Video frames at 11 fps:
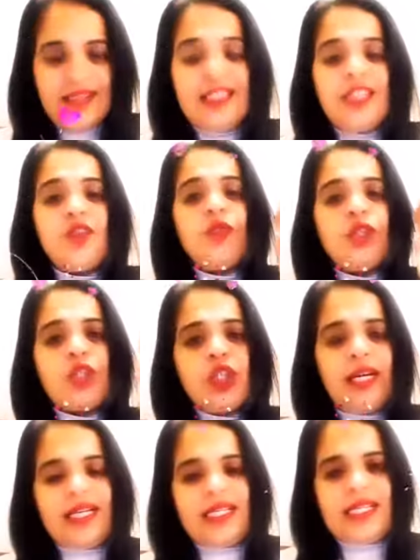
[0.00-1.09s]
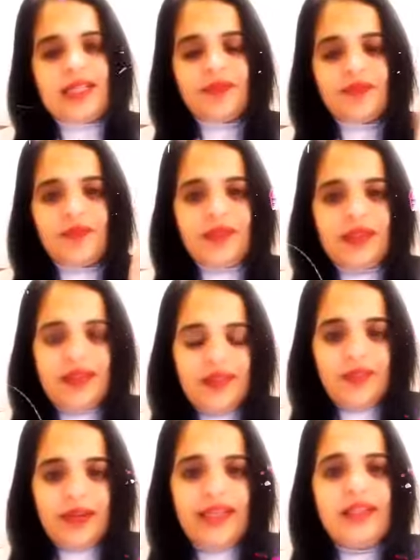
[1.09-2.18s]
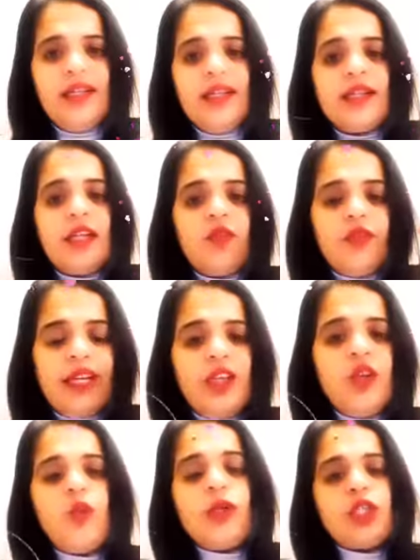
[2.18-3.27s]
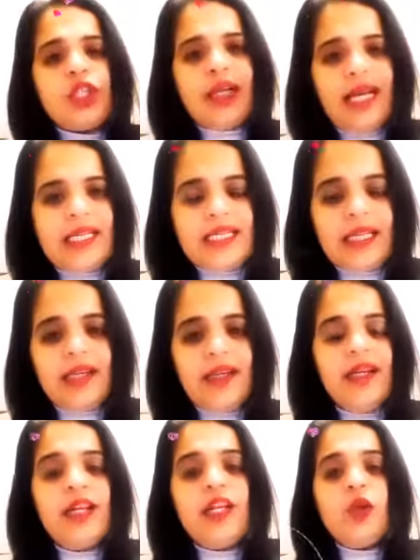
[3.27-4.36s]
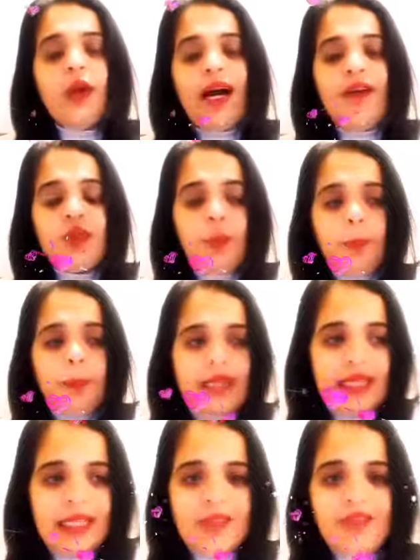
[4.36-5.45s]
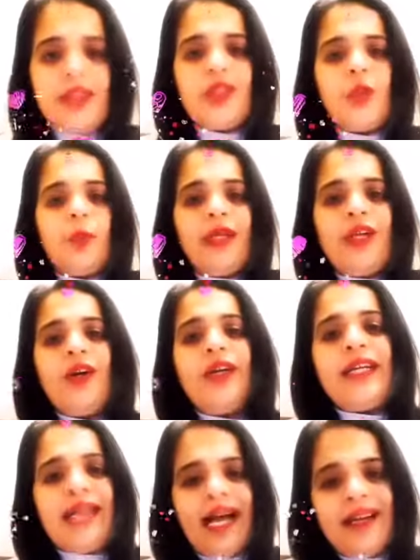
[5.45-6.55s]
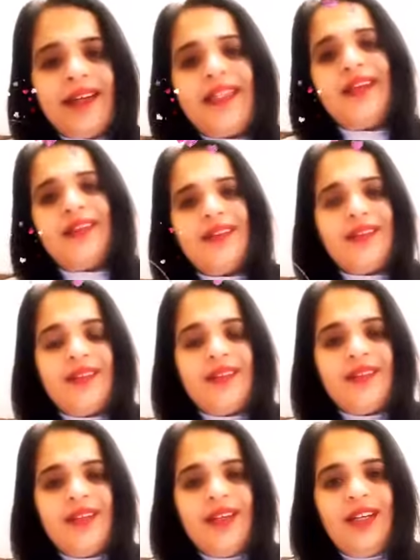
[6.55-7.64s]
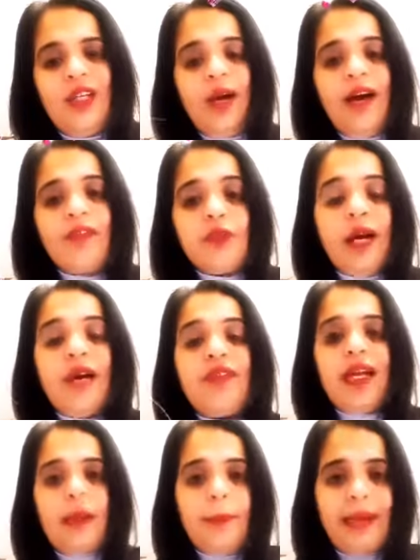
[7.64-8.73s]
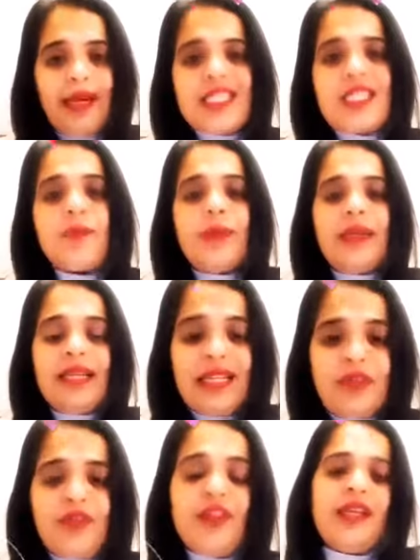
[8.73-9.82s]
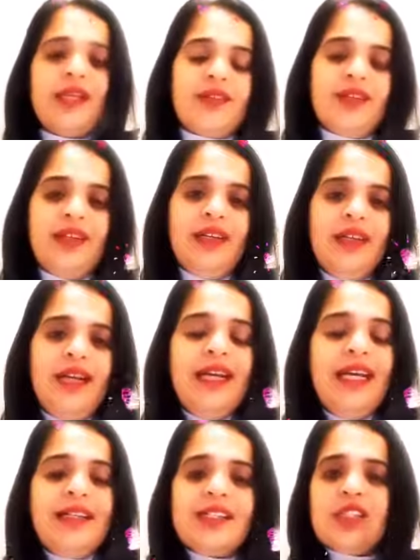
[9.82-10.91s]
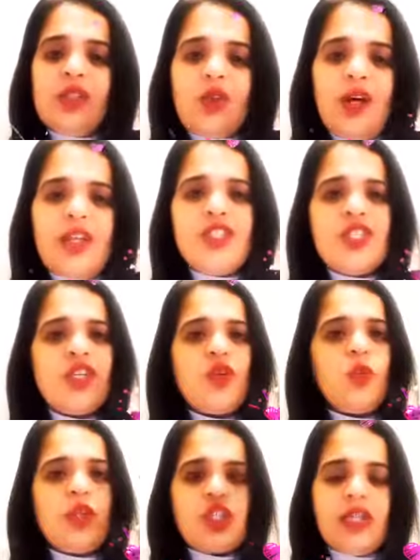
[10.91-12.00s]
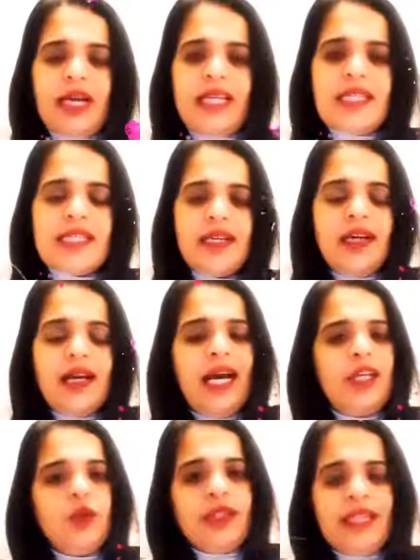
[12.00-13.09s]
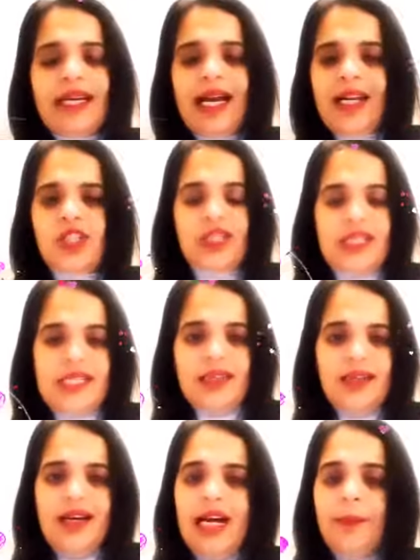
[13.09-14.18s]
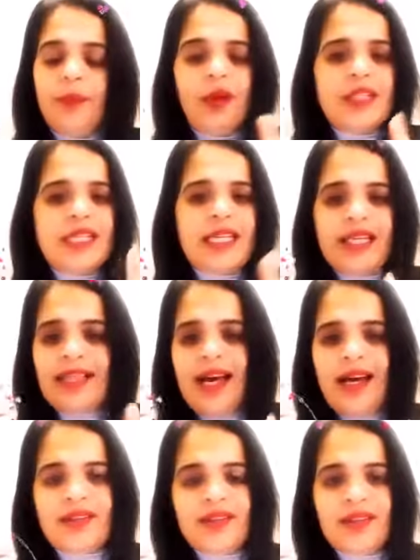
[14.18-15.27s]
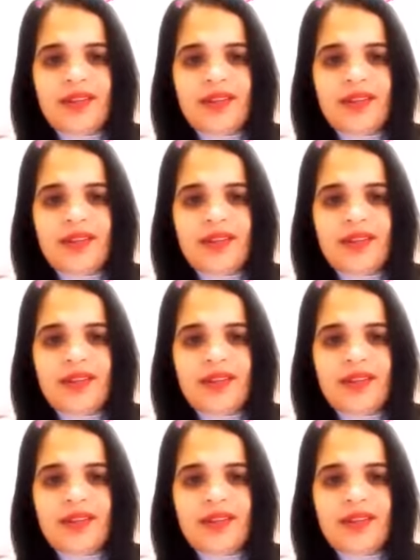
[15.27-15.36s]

that you visualize right now when you're visualizing you have to believe it to be your reality you have to have immense belief in it it is not just you visualize and you take actions i'm not saying that